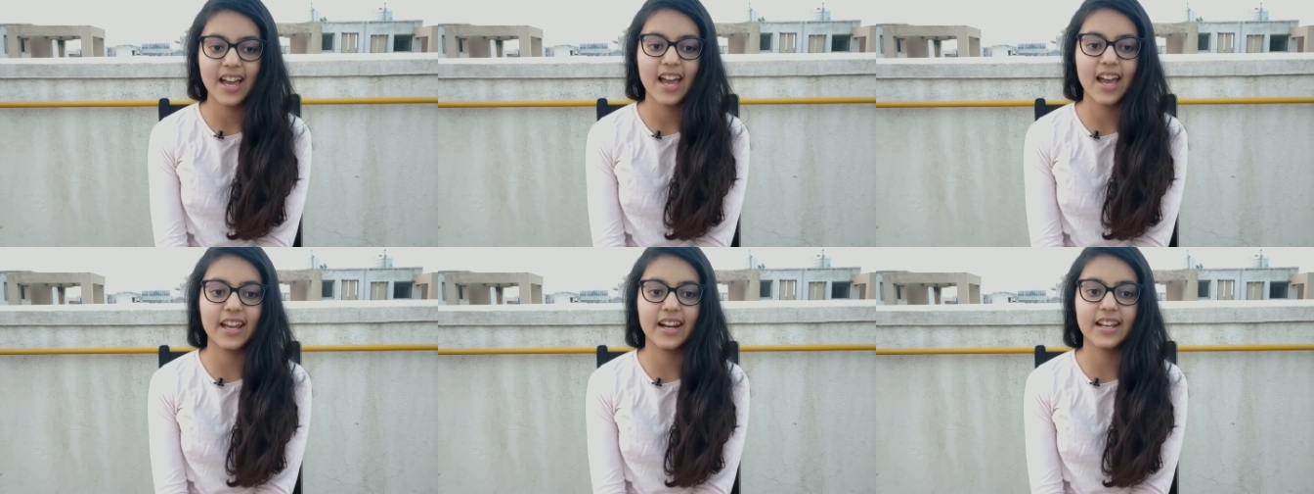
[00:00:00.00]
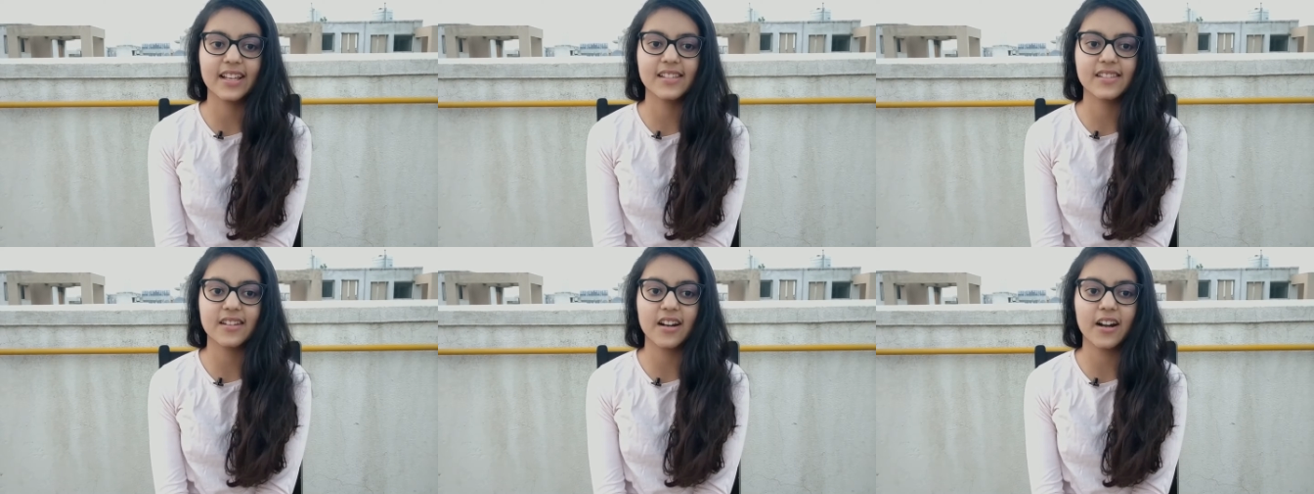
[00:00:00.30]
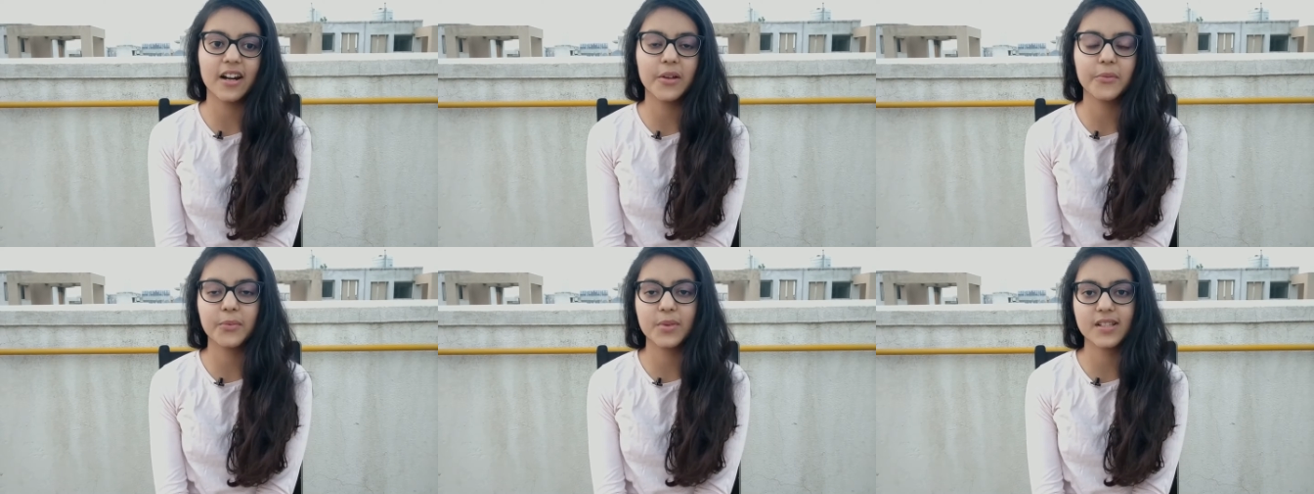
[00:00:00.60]
And I
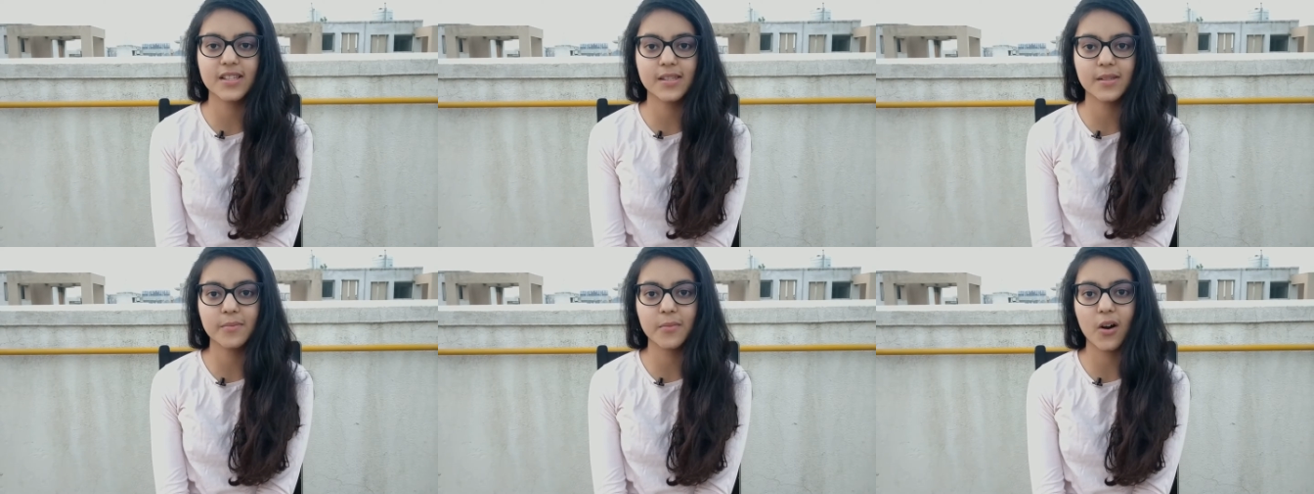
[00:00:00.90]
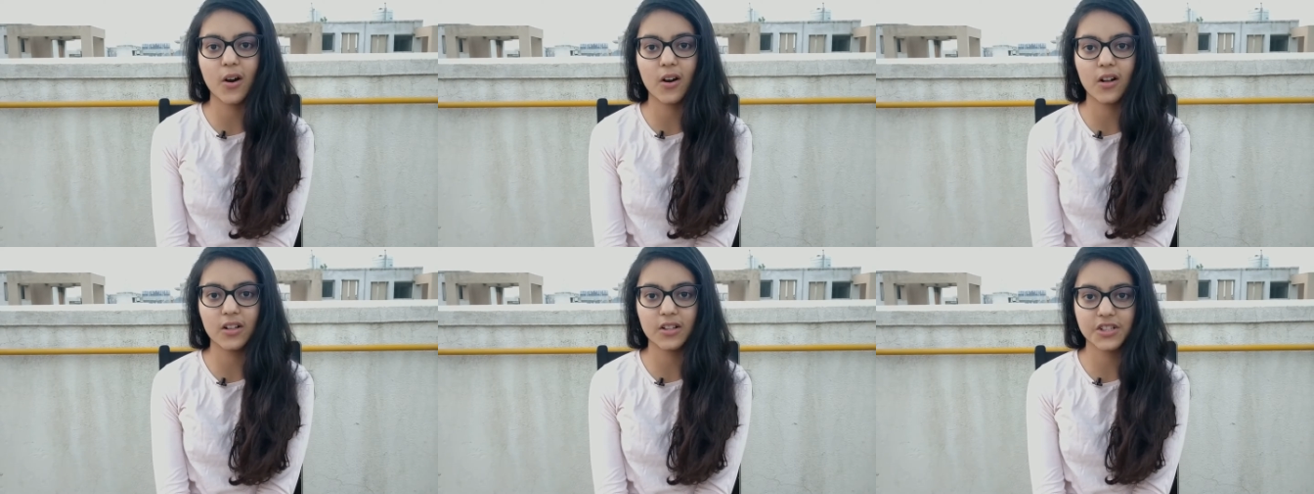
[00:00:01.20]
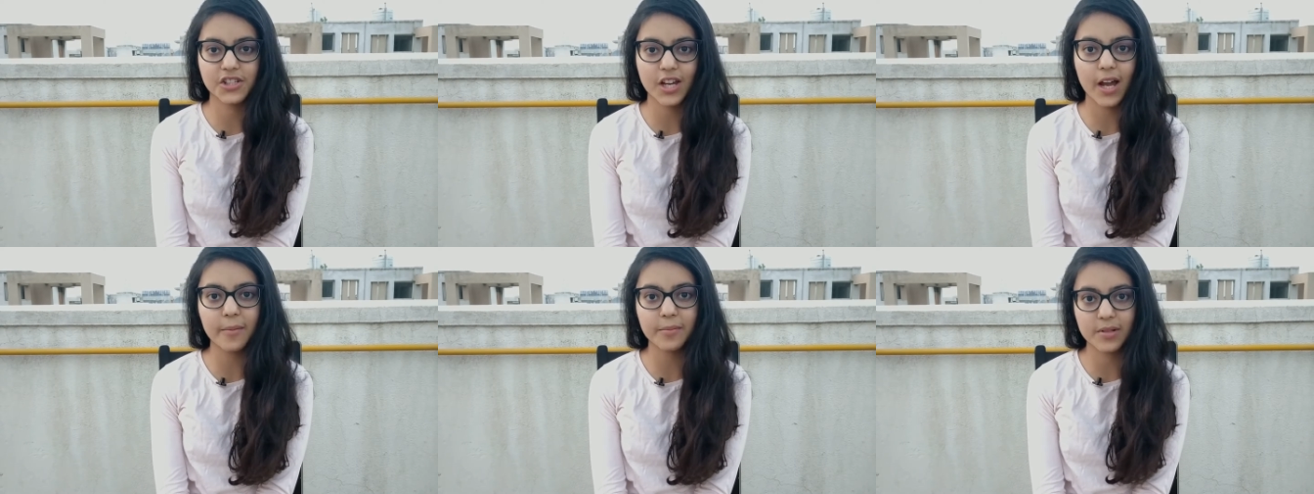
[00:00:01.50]
started with small
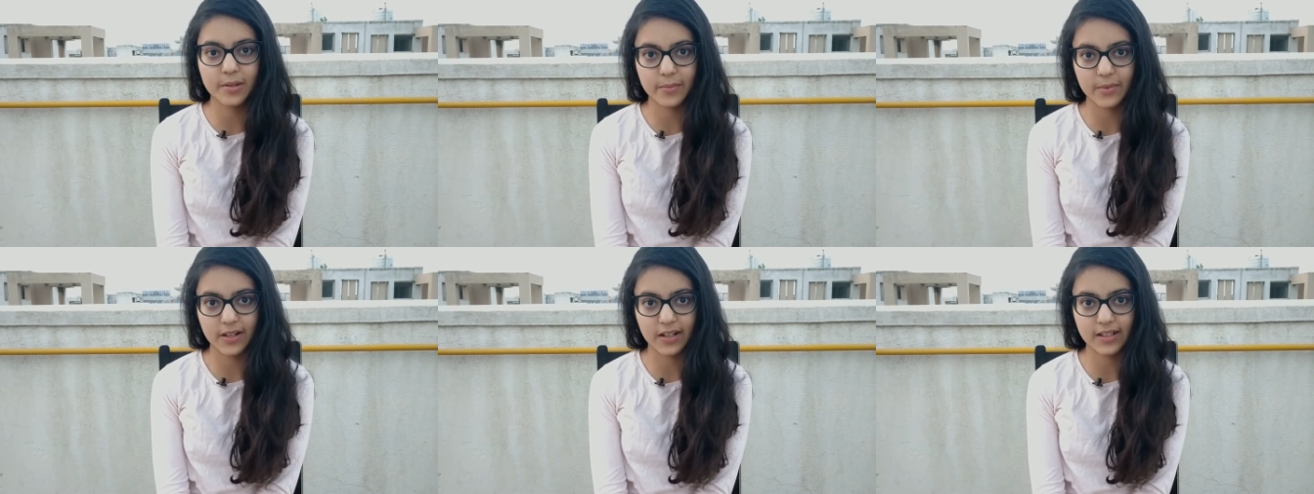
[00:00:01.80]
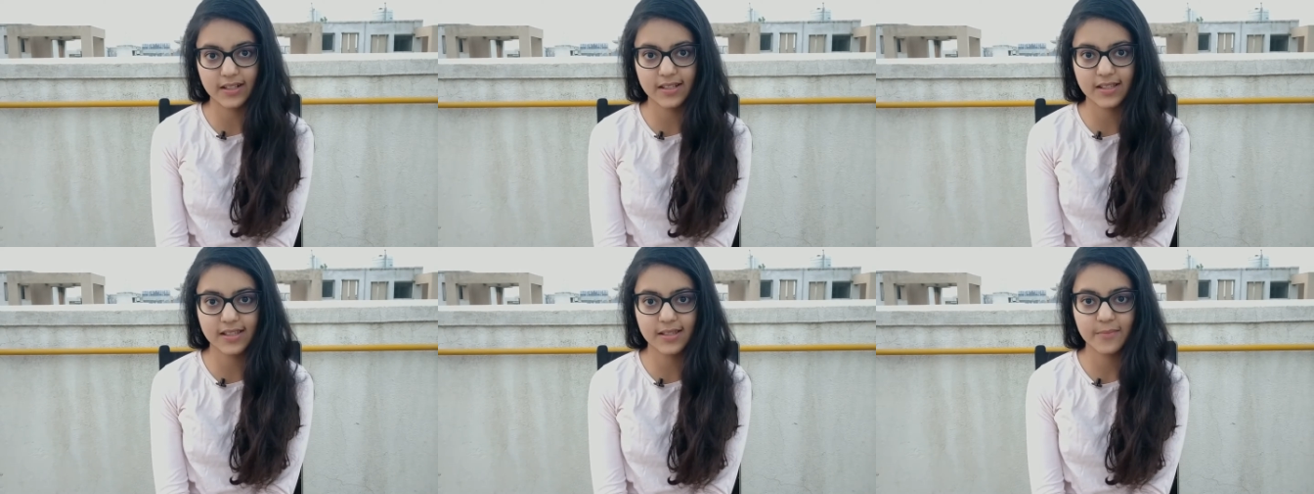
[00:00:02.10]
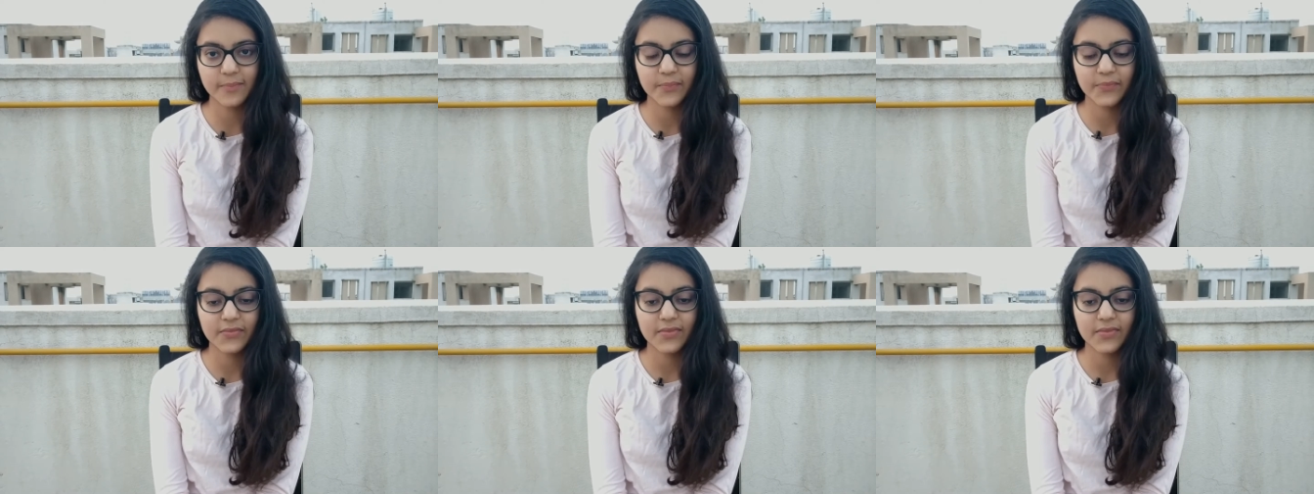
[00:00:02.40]
chapter books.